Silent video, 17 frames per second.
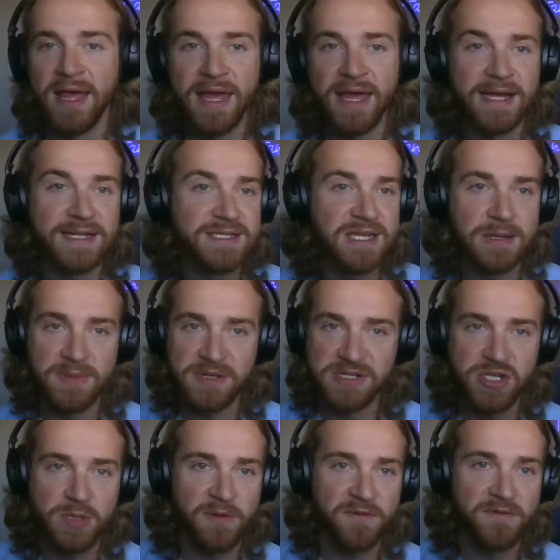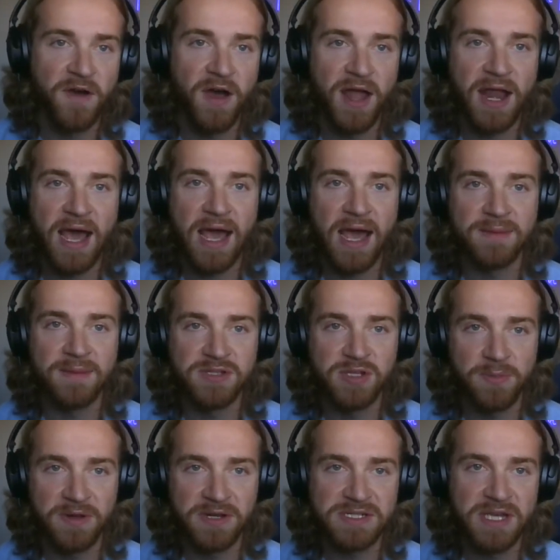It's going to be super fun. I'm
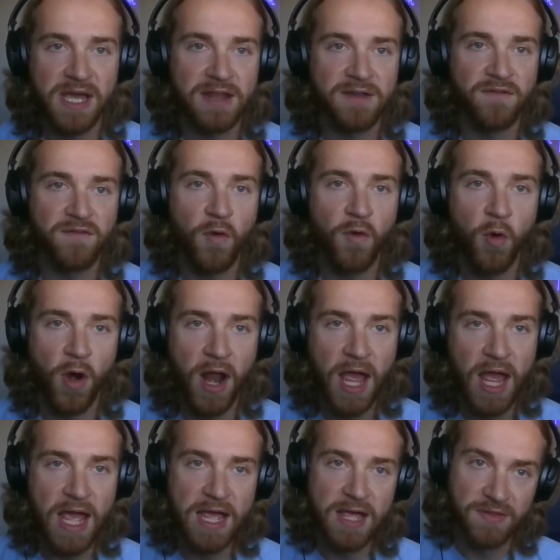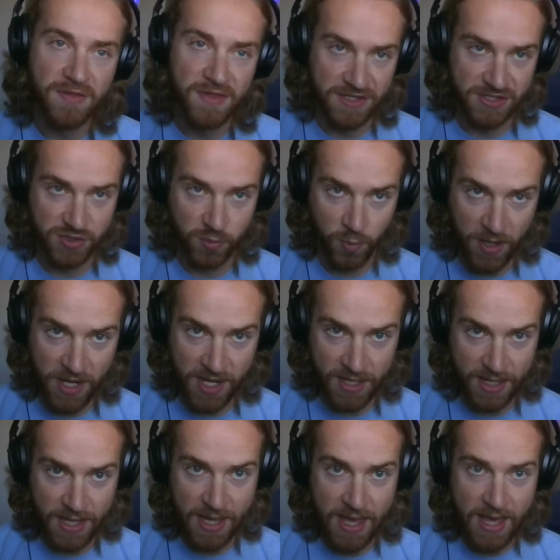super excited for this
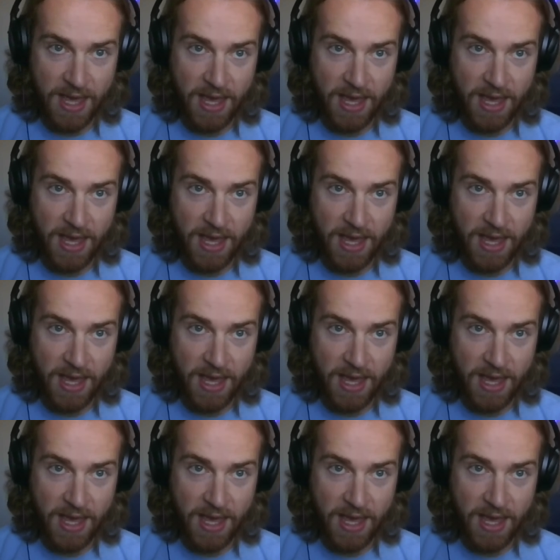week.